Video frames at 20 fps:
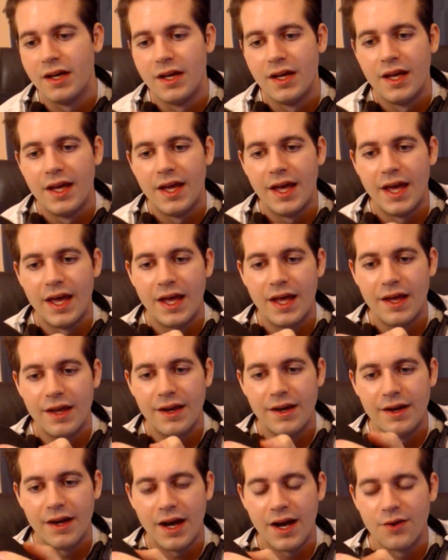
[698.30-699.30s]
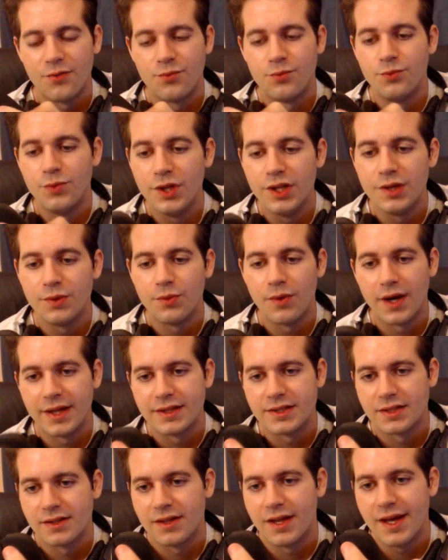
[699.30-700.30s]
And I really wanted
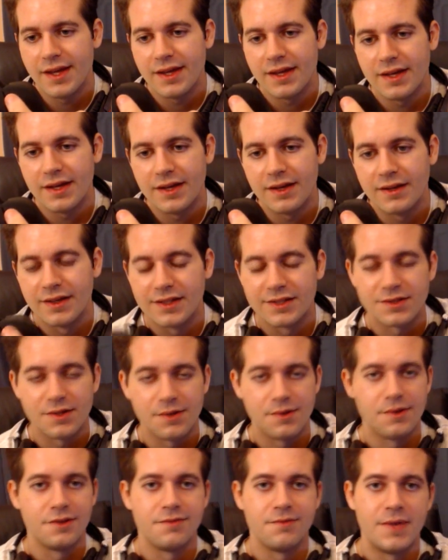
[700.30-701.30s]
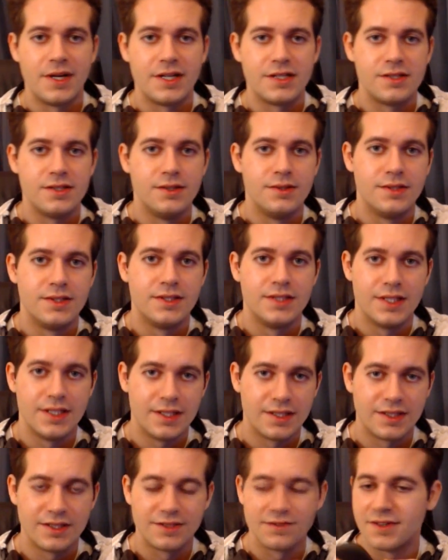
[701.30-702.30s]
to like it because Olaf Meister uses it.
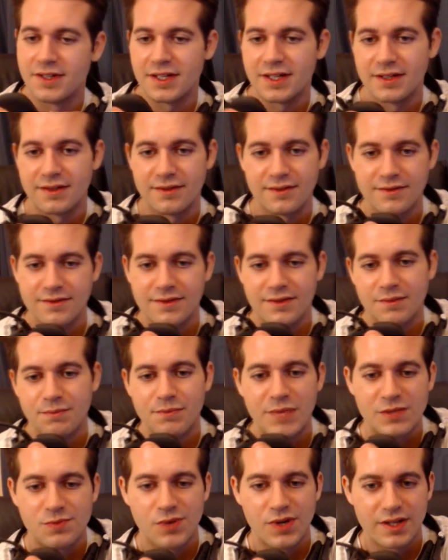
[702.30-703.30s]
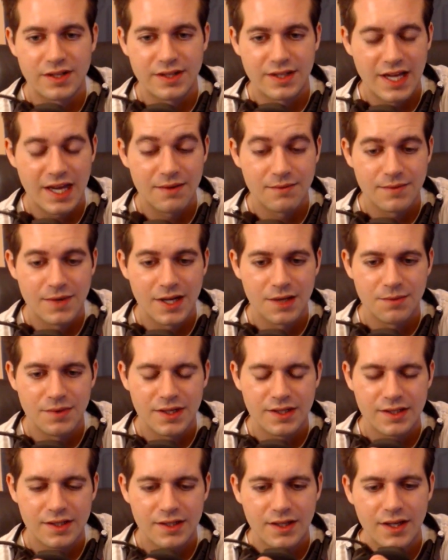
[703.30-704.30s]
He's fucking best player in the game, in my
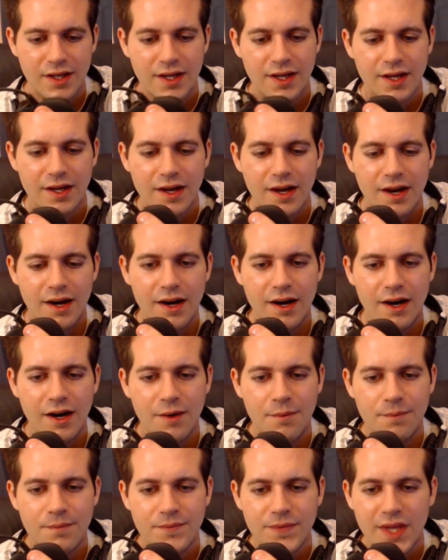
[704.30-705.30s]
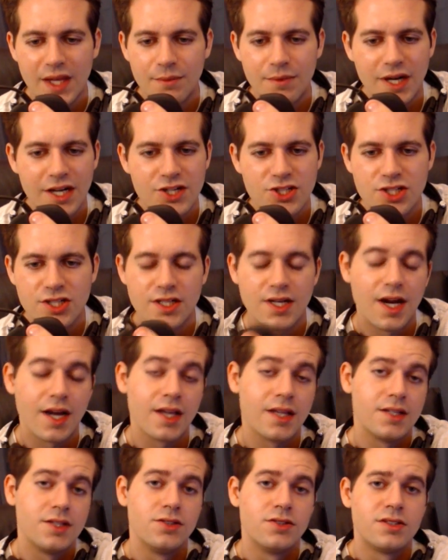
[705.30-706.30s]
opinion. But I just could not
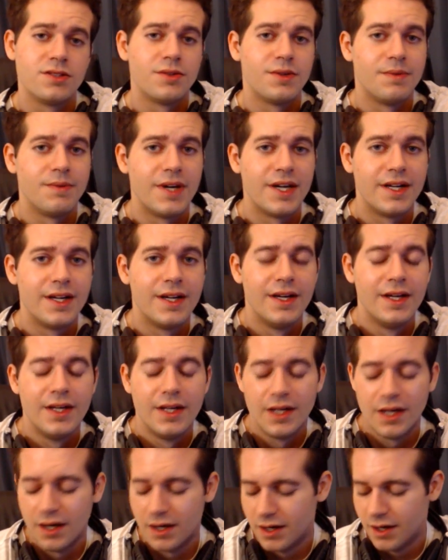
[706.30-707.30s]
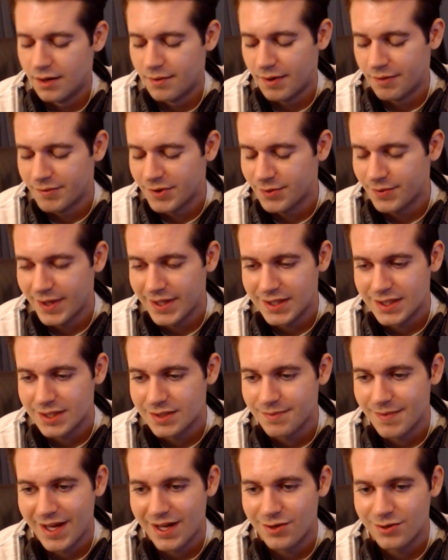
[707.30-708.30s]
get used to it, man. I'm going to rate this
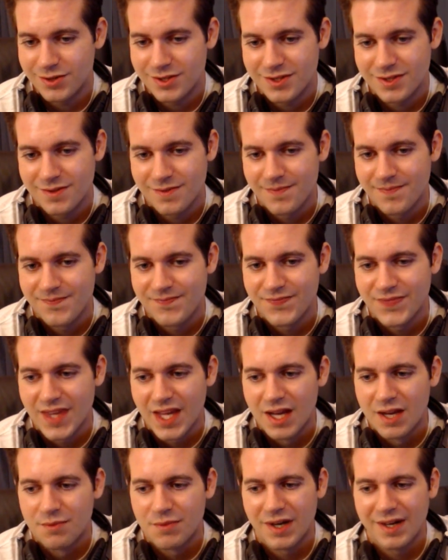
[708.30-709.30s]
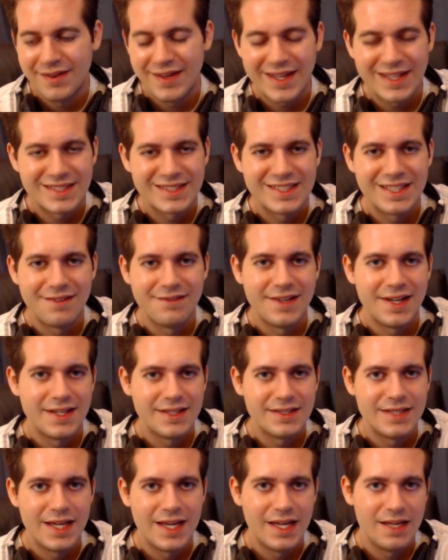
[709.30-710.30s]
mouse probably like a 7 out of
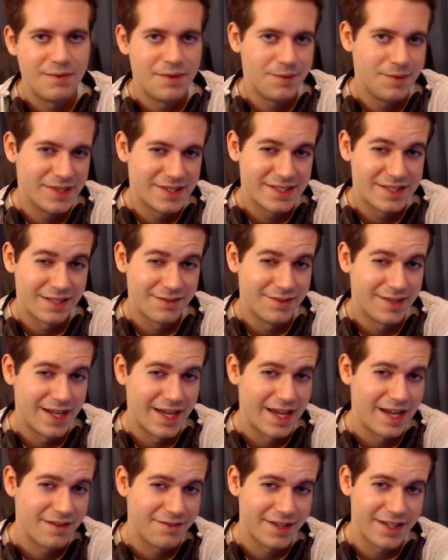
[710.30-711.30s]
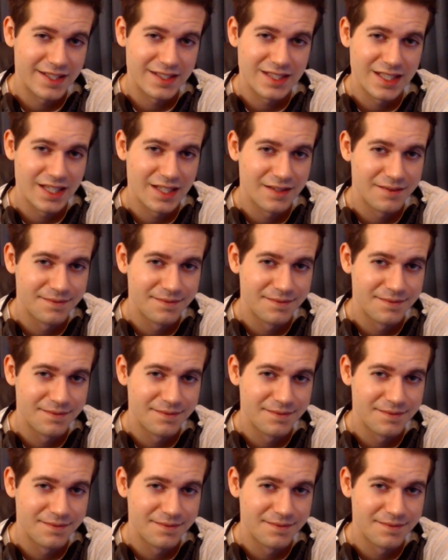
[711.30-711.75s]
10, maybe a 7.5 out of 10.